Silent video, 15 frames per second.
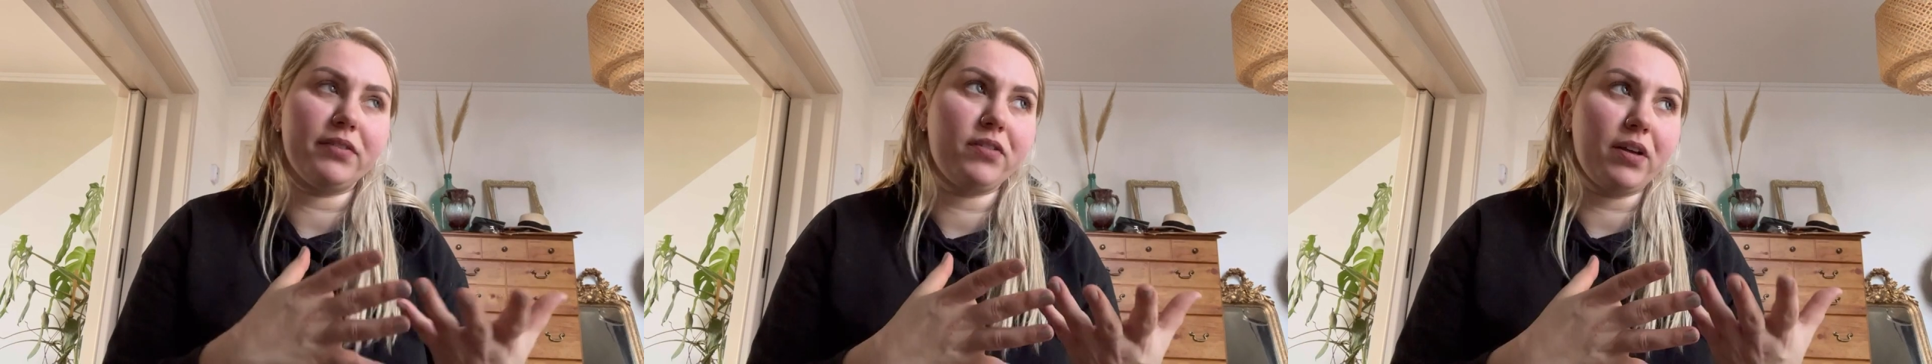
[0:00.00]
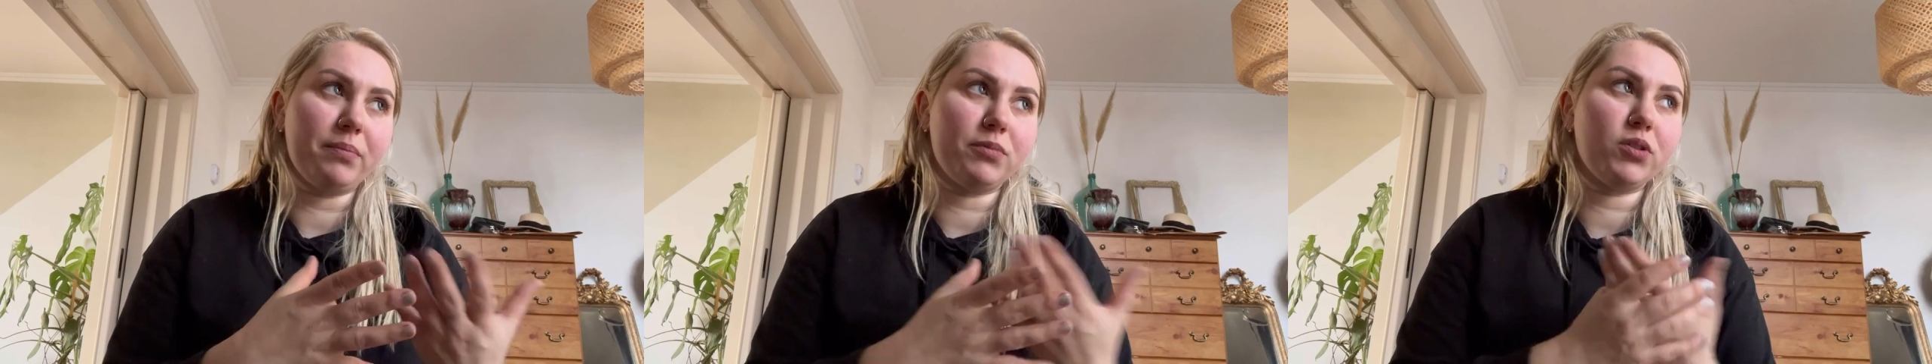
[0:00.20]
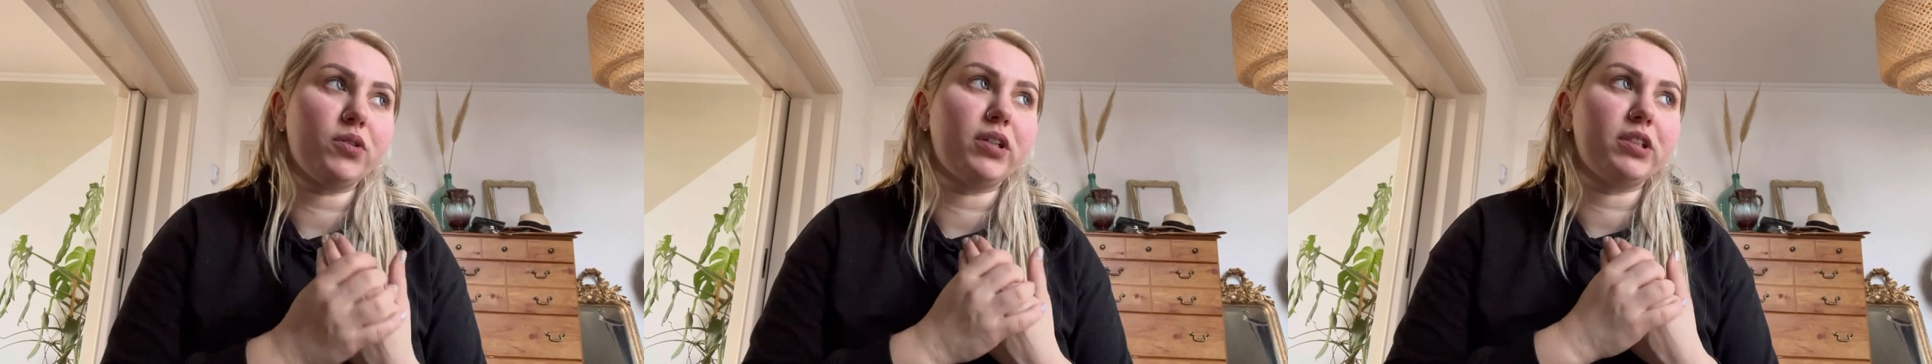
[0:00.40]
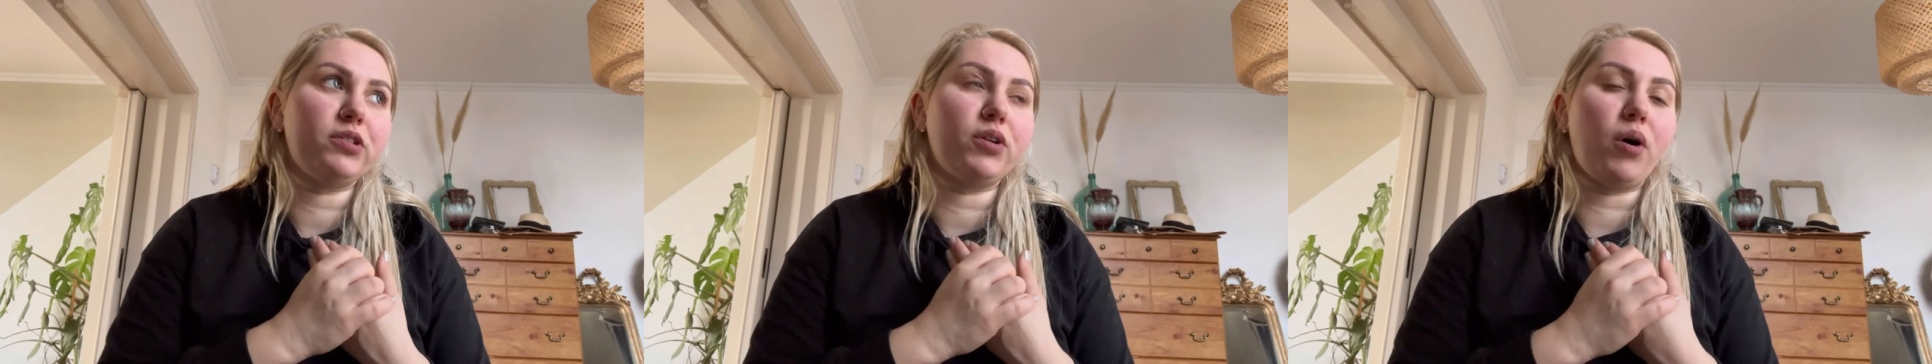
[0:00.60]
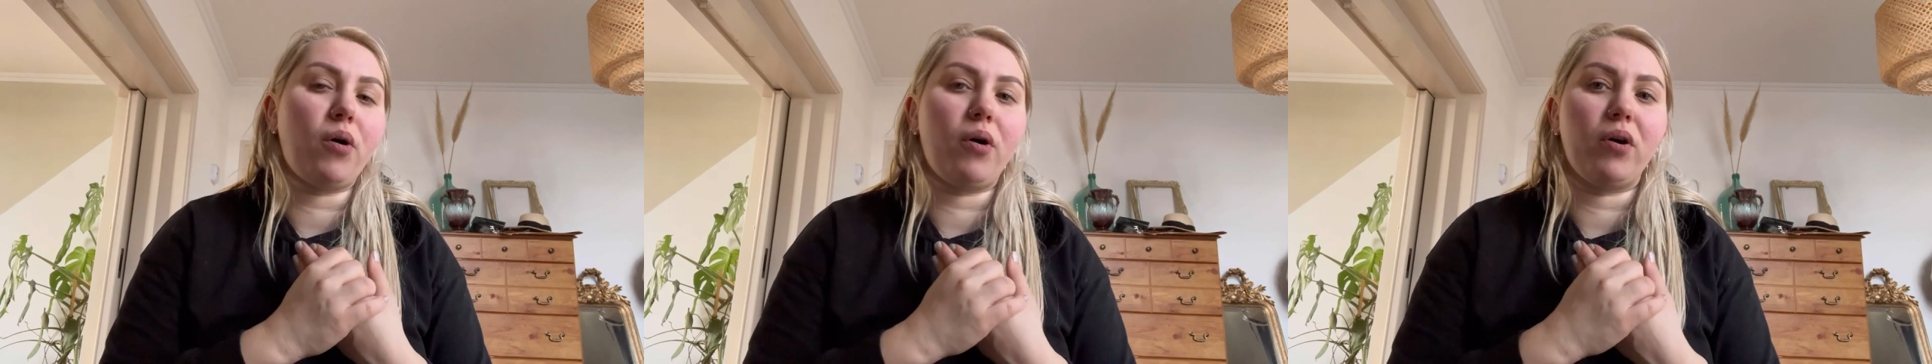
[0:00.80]
them to a
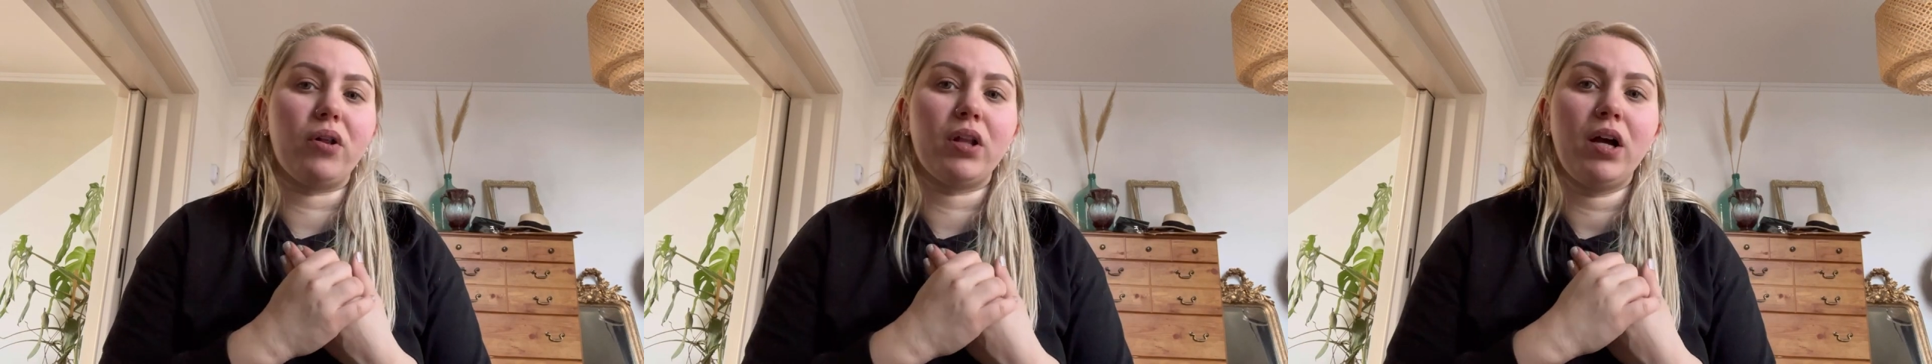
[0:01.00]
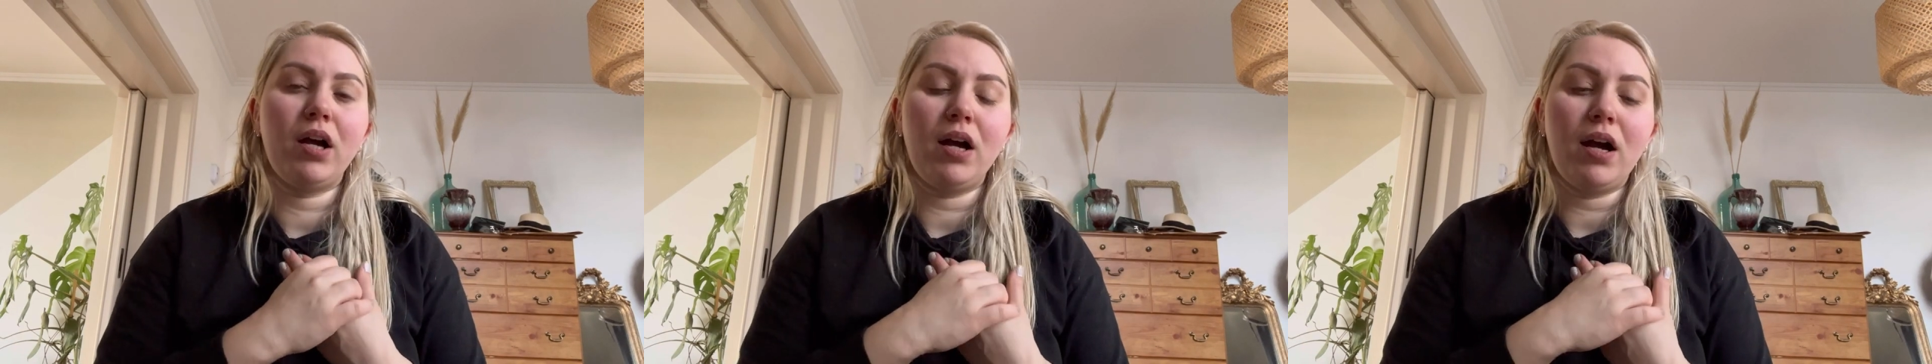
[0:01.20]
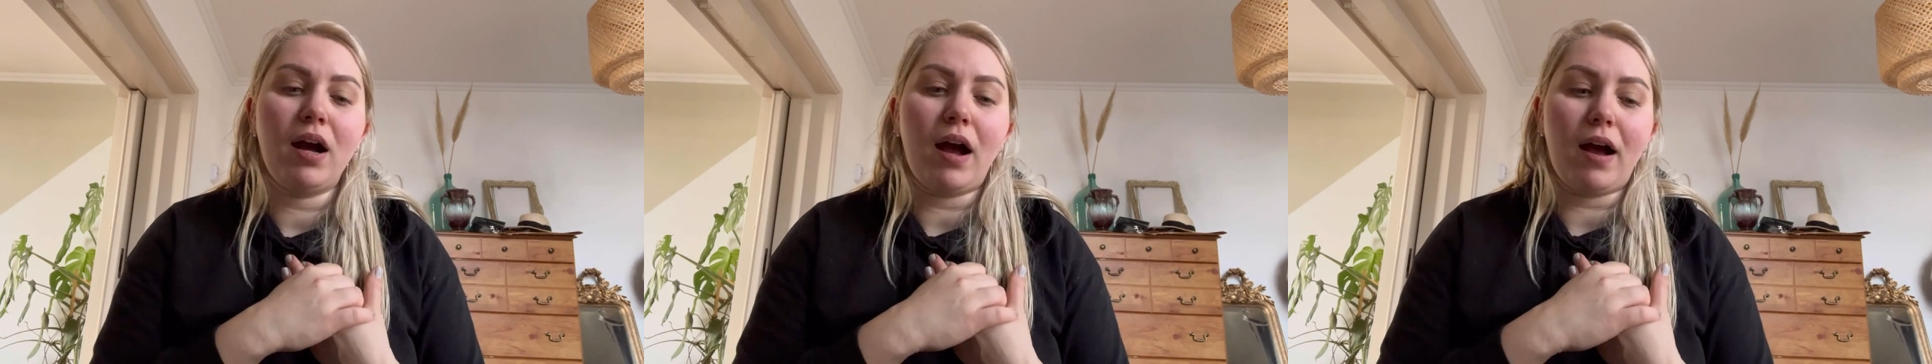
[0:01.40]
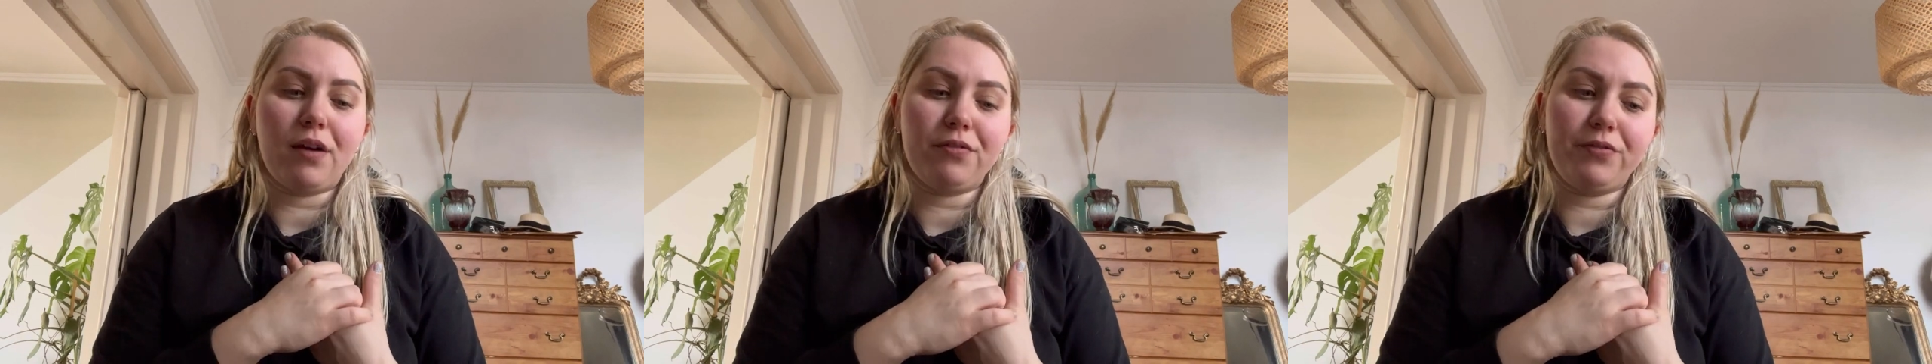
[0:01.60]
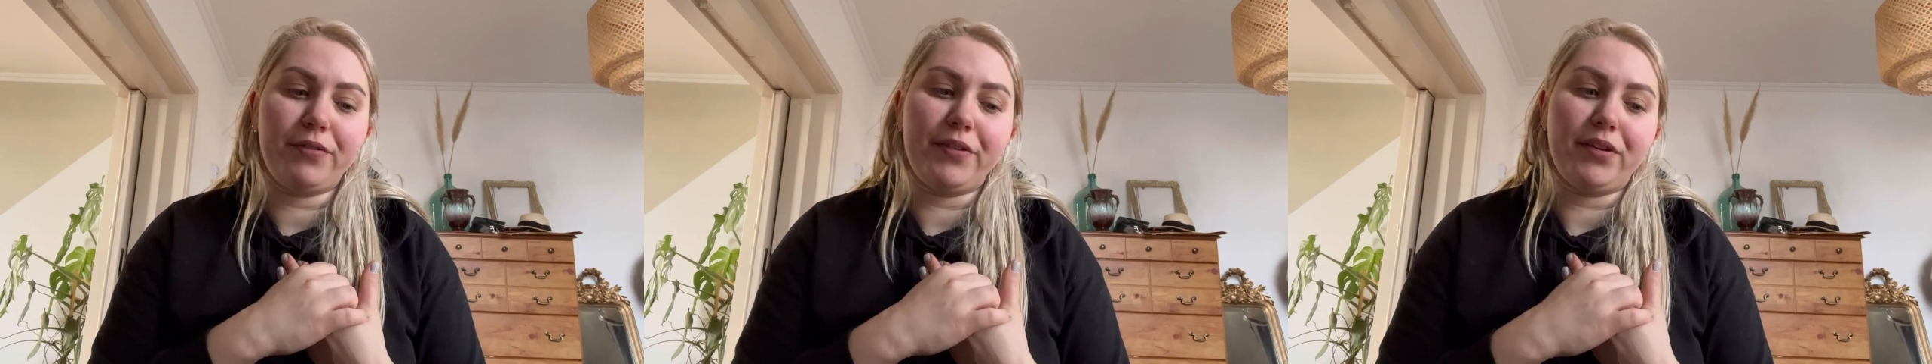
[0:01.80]
doll, I
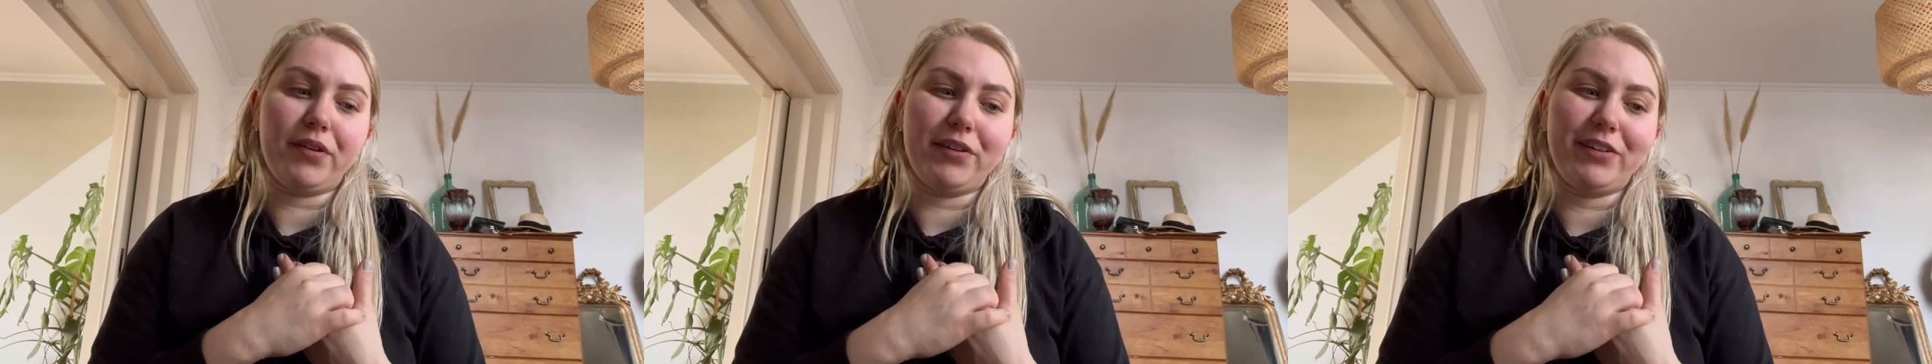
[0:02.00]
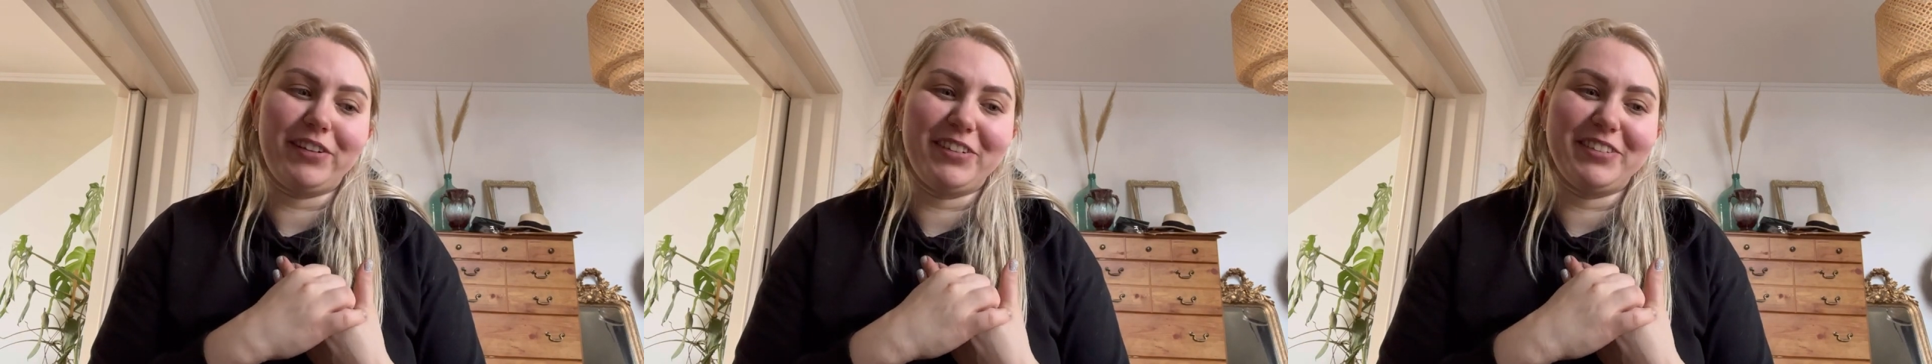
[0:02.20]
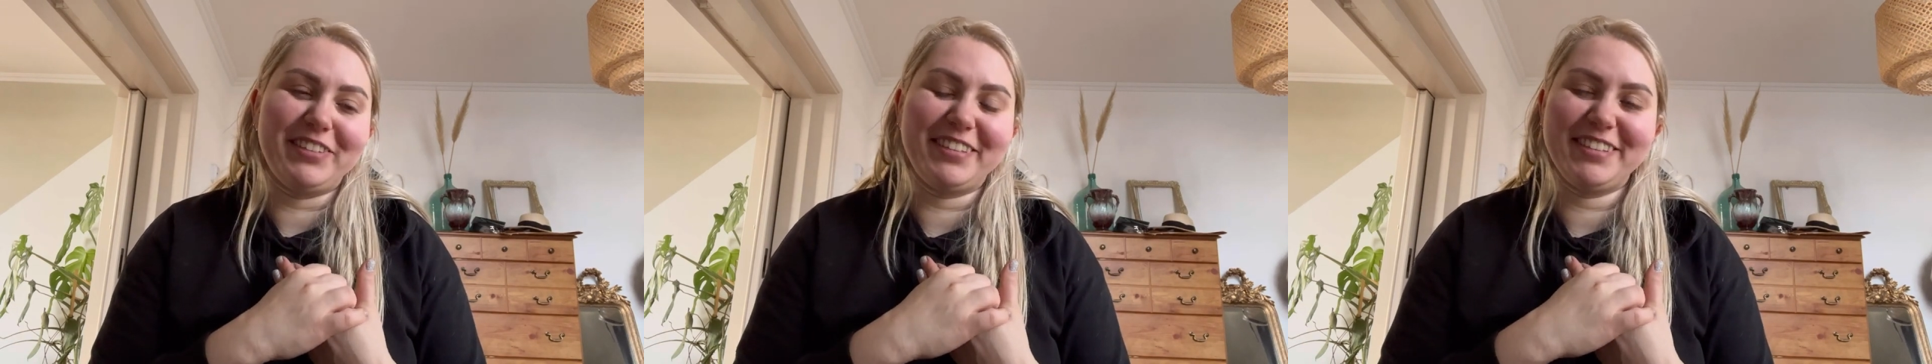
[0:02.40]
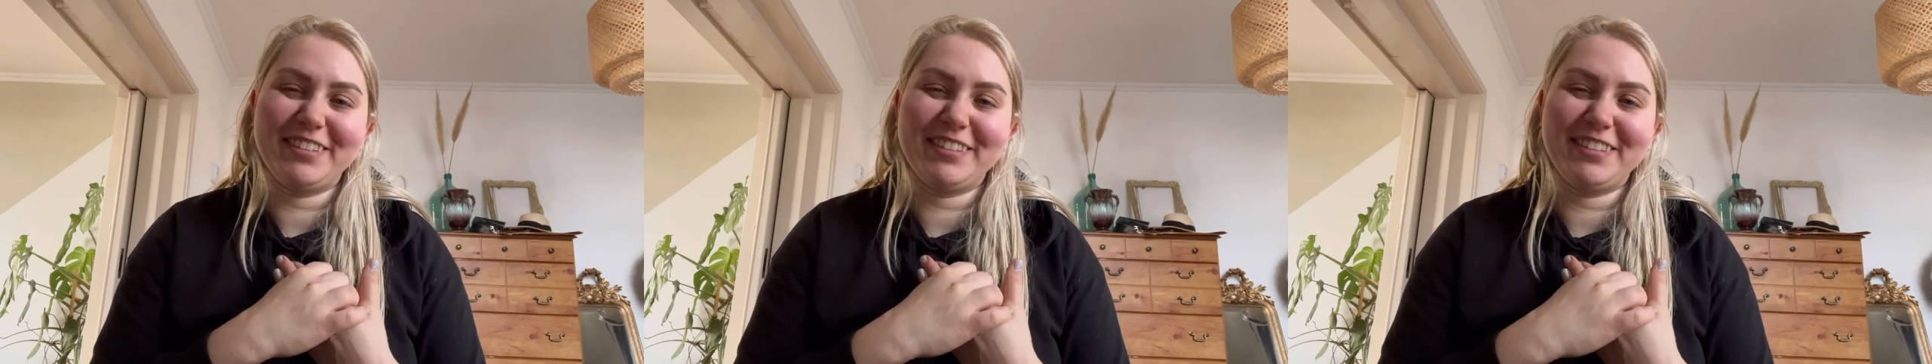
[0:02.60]
feel